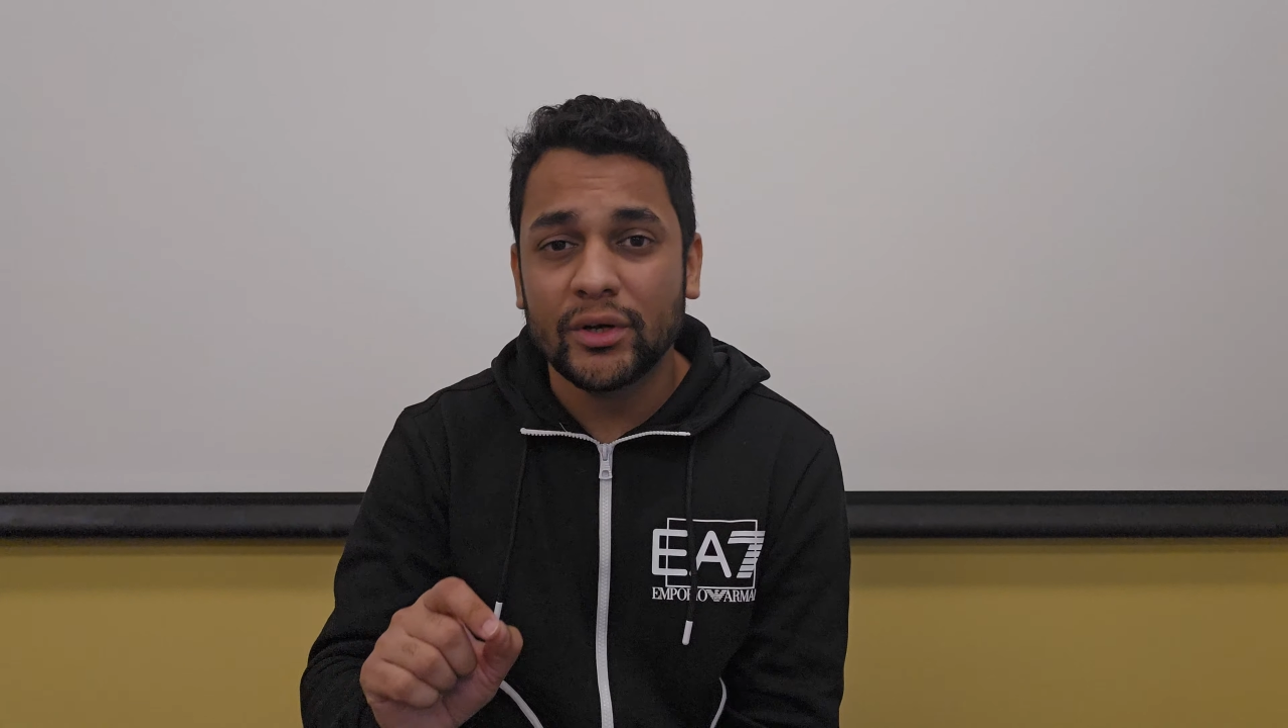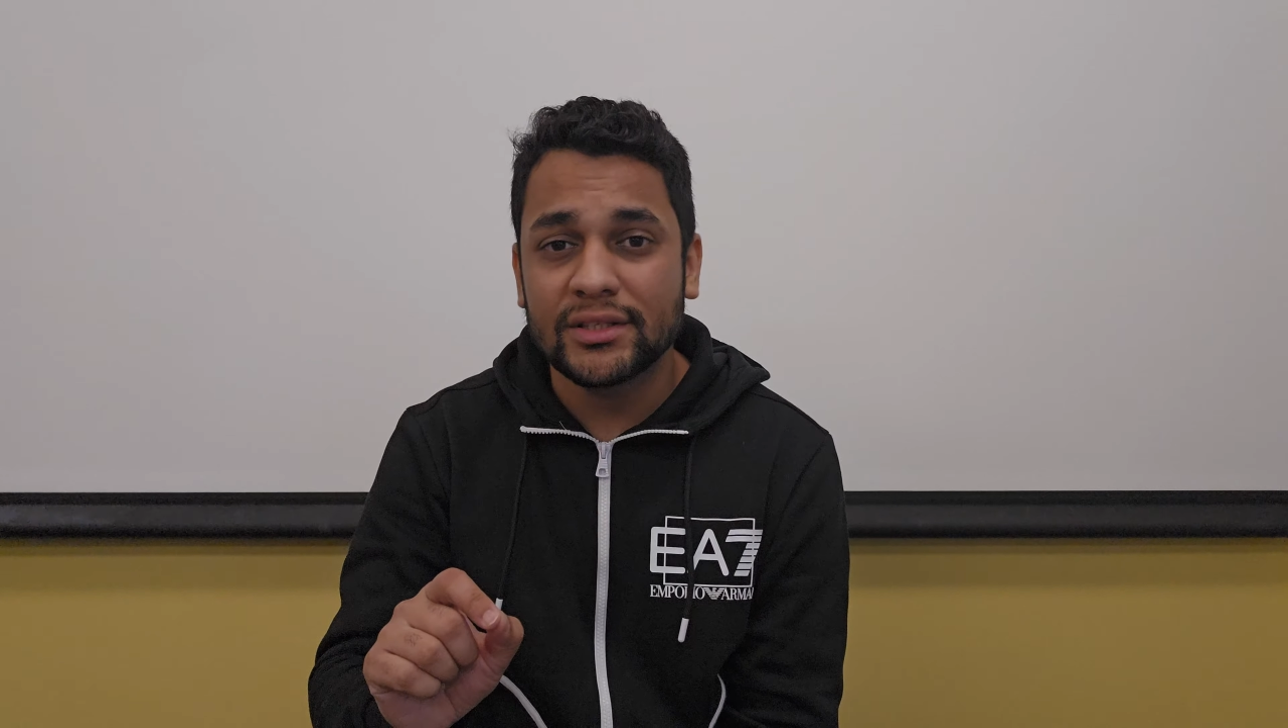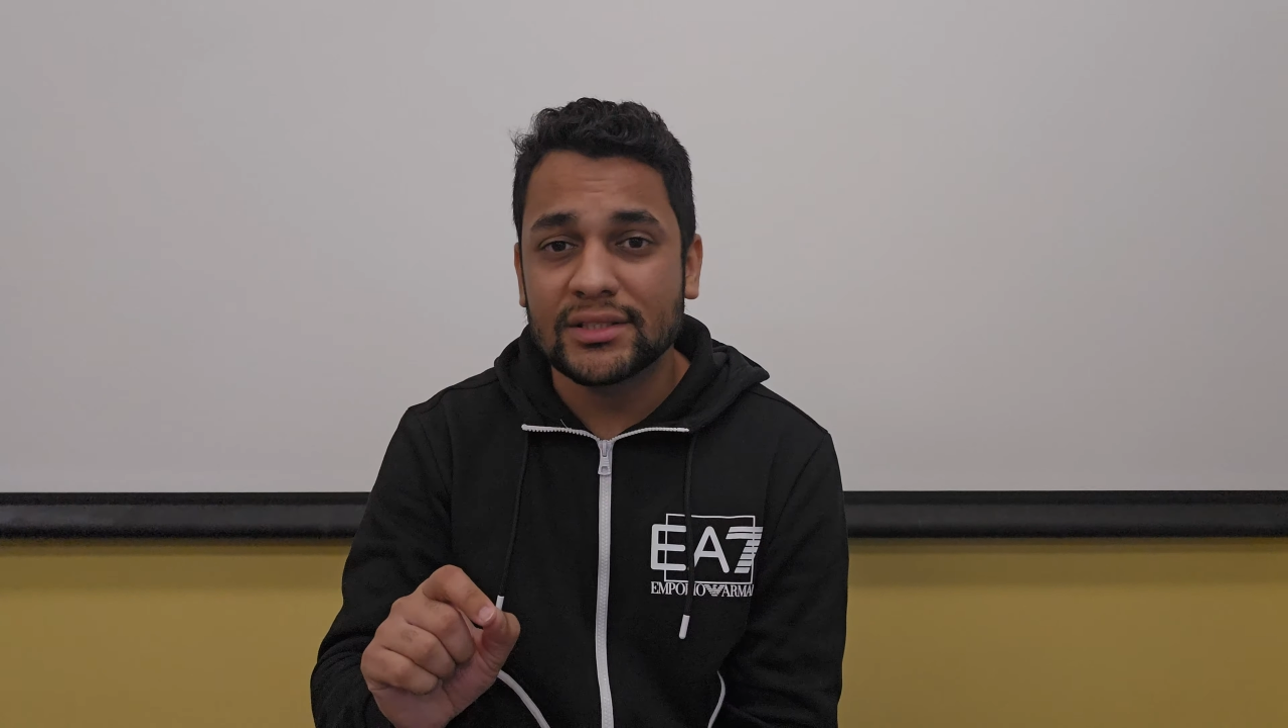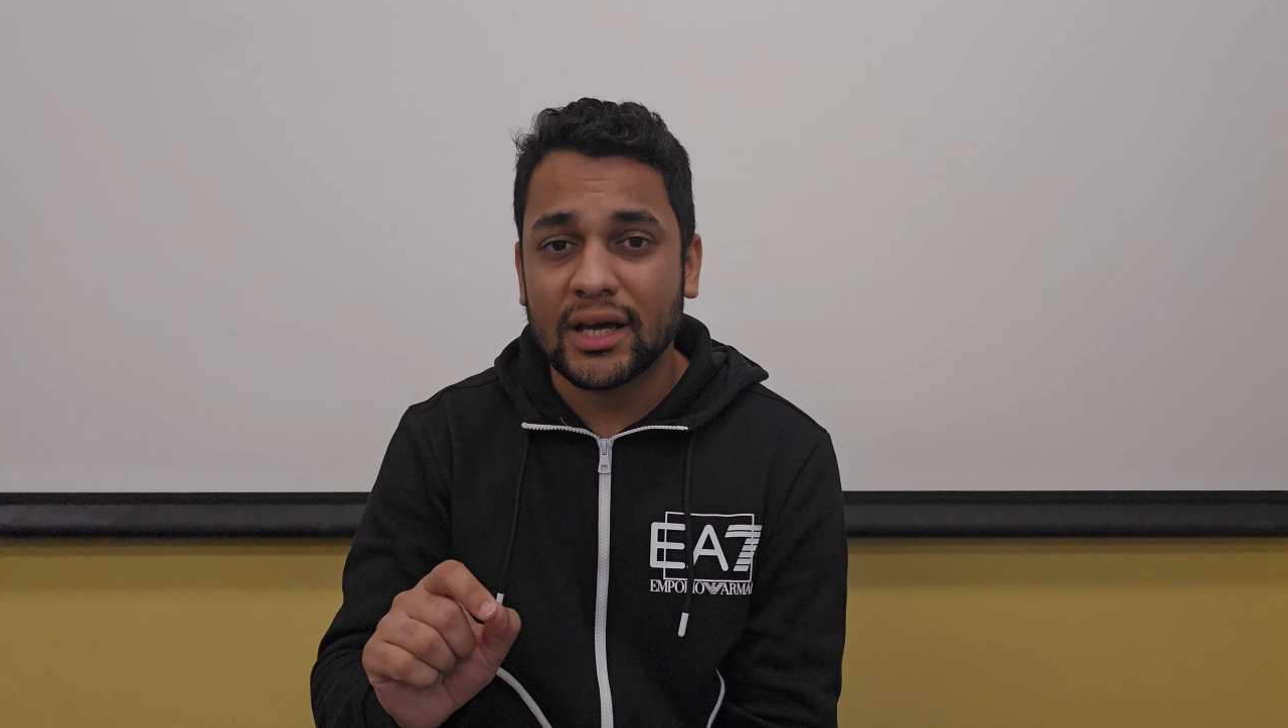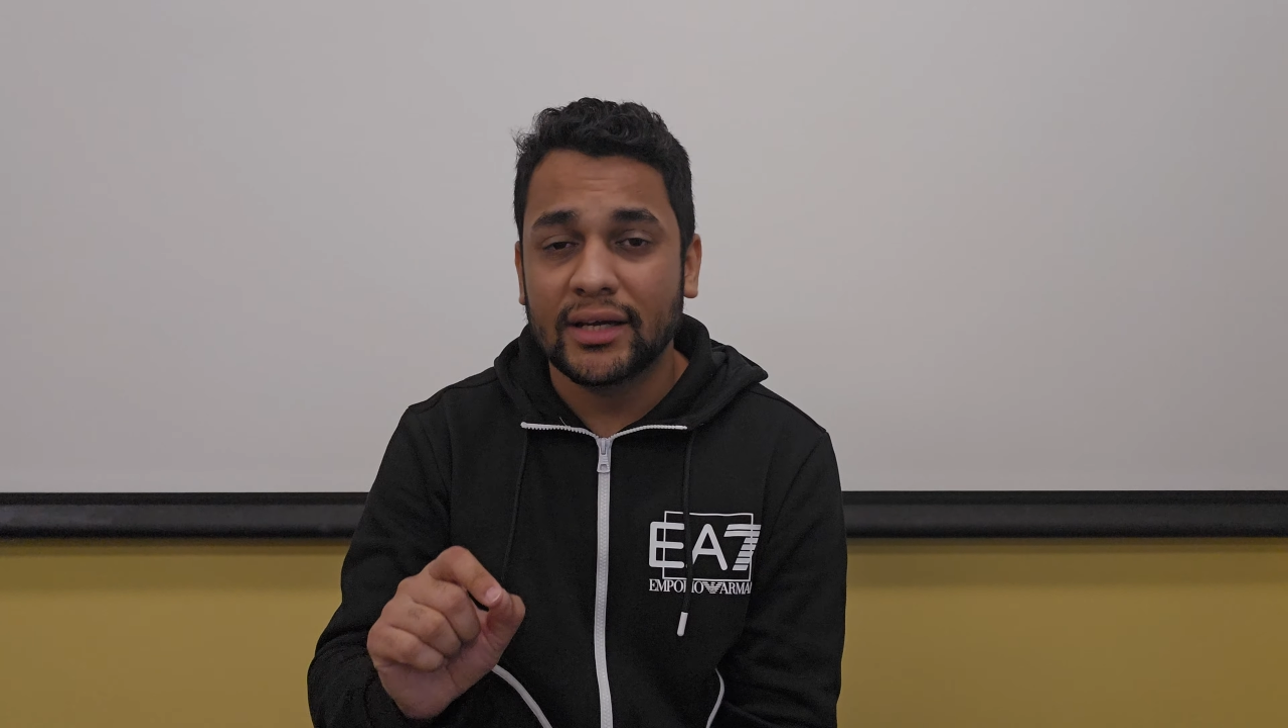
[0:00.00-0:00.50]

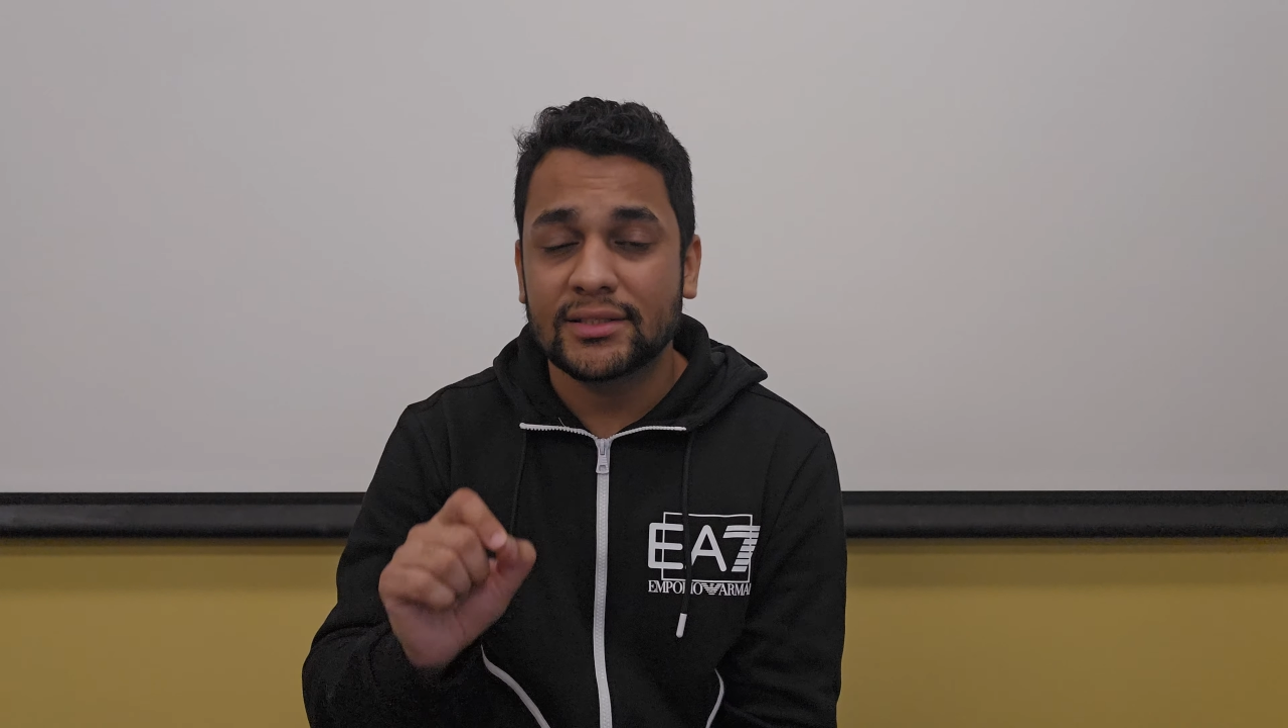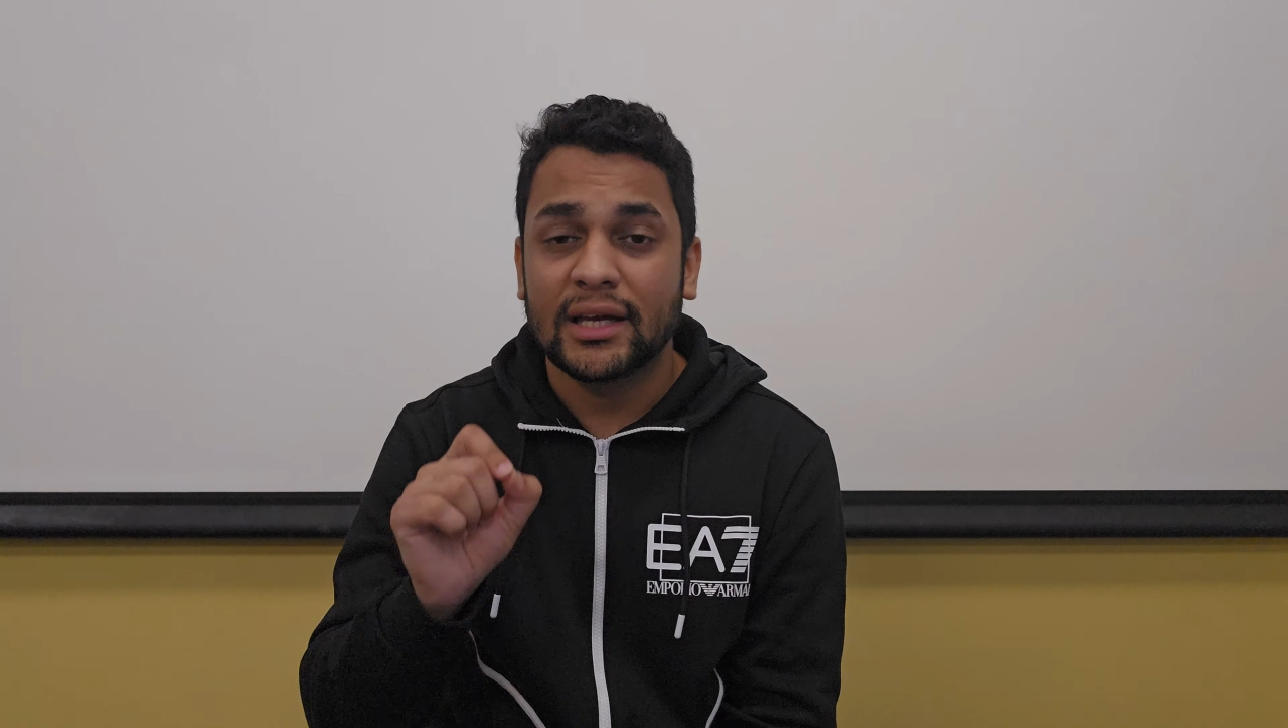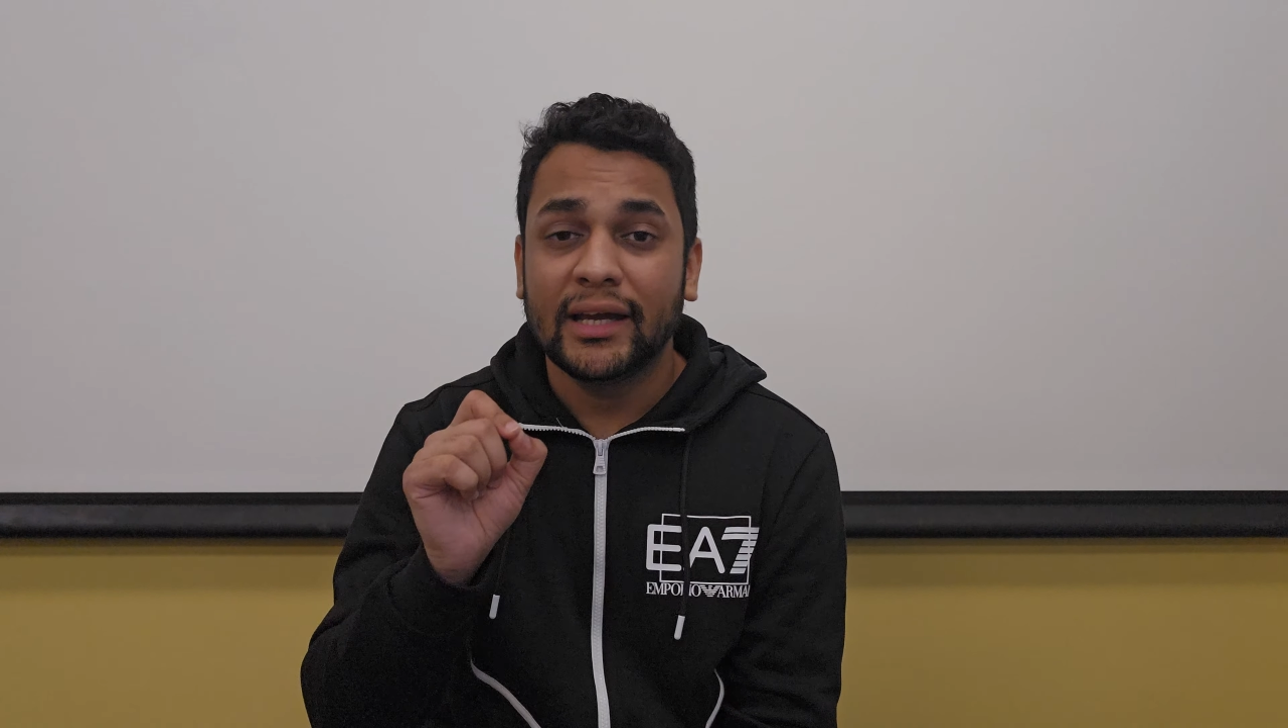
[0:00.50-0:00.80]
insights